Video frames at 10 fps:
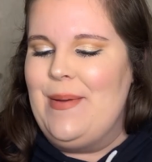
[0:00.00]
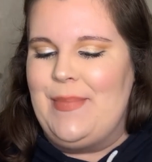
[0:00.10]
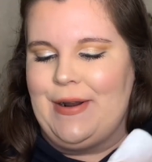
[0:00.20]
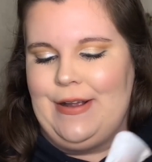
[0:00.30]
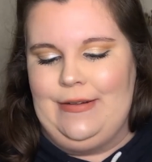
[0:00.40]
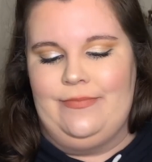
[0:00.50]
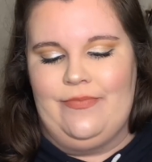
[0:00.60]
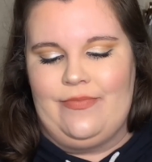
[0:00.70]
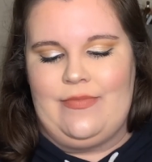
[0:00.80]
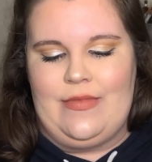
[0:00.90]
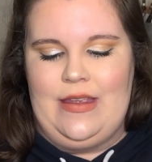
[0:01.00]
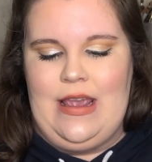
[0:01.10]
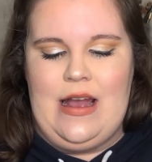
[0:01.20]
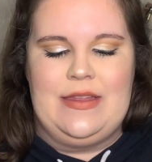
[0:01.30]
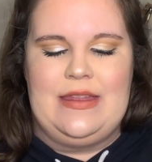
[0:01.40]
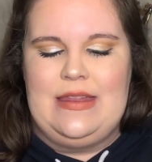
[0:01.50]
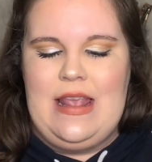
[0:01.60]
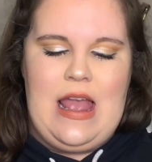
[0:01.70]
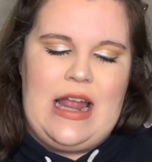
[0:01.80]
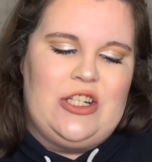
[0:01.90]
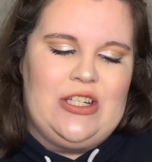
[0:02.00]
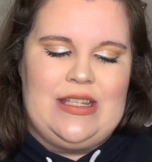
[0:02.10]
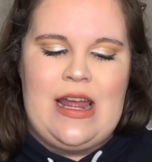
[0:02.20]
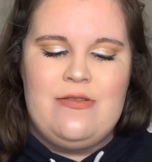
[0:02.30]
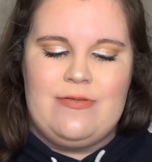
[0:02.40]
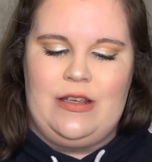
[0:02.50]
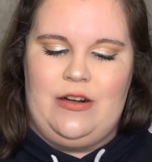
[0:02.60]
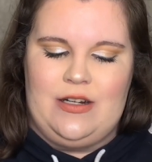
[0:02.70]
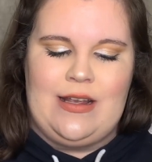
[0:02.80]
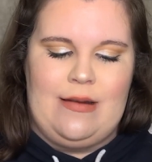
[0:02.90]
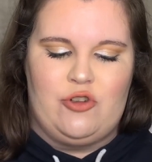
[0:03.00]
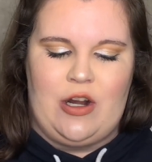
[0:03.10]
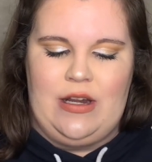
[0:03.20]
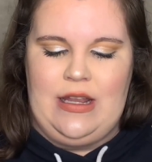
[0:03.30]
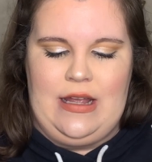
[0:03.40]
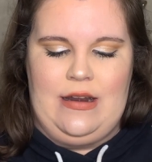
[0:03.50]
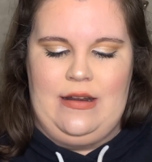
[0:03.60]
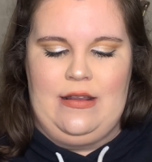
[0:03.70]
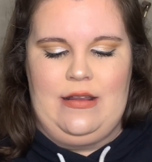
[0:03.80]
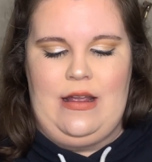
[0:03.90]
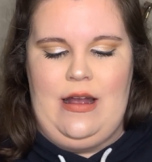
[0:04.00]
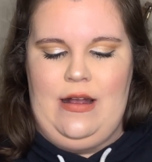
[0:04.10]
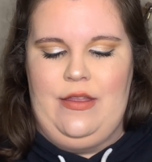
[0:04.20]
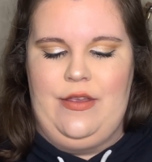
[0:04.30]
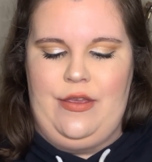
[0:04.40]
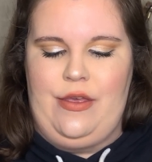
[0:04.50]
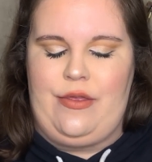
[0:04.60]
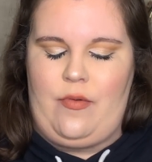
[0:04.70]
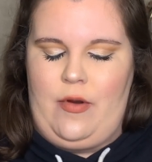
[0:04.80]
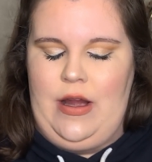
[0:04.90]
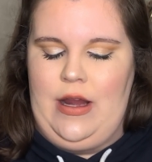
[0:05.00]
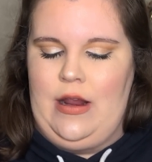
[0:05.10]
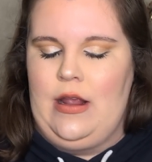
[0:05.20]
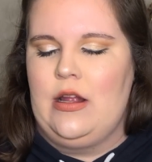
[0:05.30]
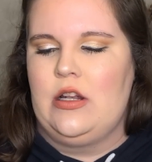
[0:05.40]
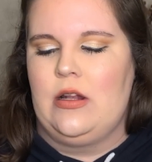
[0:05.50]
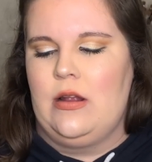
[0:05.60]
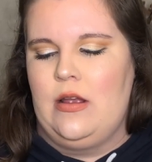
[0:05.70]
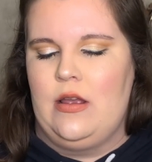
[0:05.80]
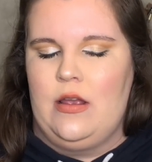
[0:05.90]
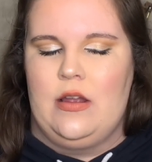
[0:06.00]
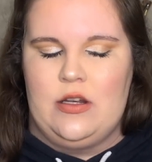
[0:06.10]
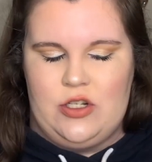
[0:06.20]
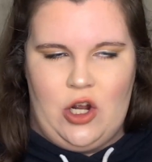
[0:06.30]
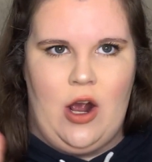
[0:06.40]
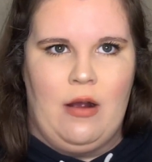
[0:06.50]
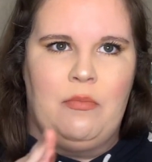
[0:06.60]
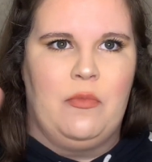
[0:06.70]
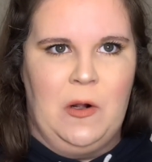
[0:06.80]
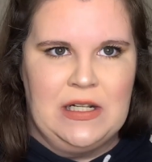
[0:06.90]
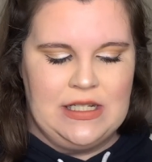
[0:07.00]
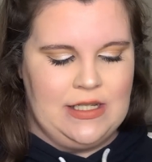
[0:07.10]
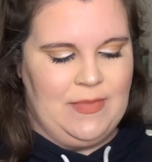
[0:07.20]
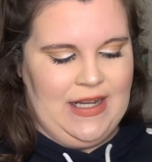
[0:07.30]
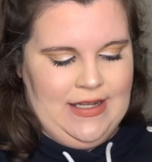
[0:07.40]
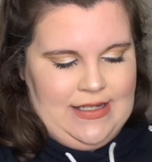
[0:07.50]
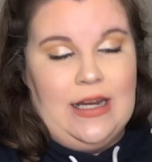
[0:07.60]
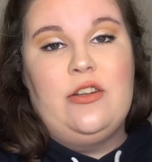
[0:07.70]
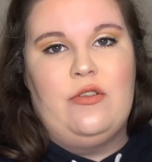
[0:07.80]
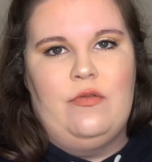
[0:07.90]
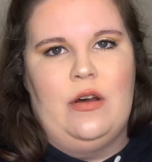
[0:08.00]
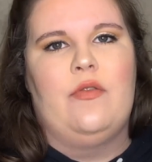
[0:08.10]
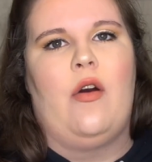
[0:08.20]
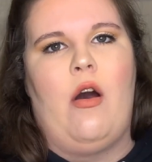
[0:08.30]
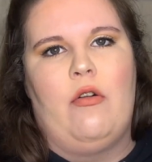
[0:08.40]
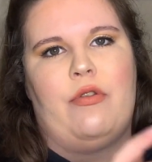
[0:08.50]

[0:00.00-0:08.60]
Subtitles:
But yeah, I just had a really hard time trying to get the 3 top ones because I do love all